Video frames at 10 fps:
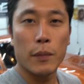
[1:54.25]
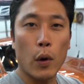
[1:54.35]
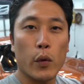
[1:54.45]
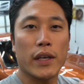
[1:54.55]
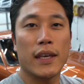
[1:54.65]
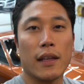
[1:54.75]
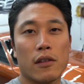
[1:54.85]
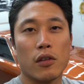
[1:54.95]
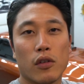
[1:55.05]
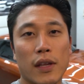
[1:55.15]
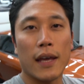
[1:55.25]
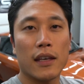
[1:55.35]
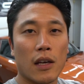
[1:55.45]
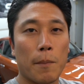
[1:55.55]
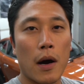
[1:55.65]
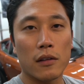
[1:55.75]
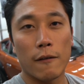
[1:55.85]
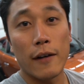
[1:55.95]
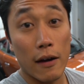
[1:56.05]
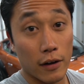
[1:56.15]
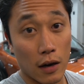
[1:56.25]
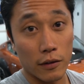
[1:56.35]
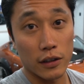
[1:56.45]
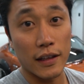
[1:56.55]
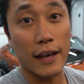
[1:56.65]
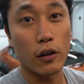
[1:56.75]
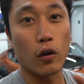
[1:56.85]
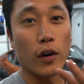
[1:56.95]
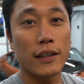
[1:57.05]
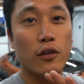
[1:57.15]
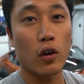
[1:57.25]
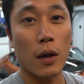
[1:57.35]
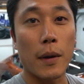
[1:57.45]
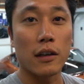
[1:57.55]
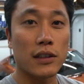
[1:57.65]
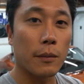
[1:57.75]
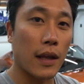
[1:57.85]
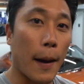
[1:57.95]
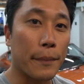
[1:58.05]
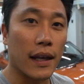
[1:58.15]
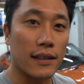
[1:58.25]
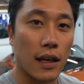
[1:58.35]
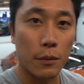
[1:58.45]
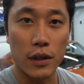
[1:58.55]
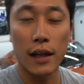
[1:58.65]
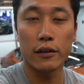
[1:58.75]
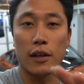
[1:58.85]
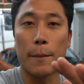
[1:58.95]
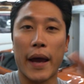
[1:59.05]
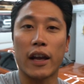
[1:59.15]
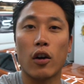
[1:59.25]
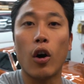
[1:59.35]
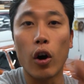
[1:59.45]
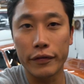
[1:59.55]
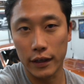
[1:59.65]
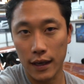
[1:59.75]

Before we get to taking apart the valve cover today though, let's talk about some of the updates I've done to the bike off the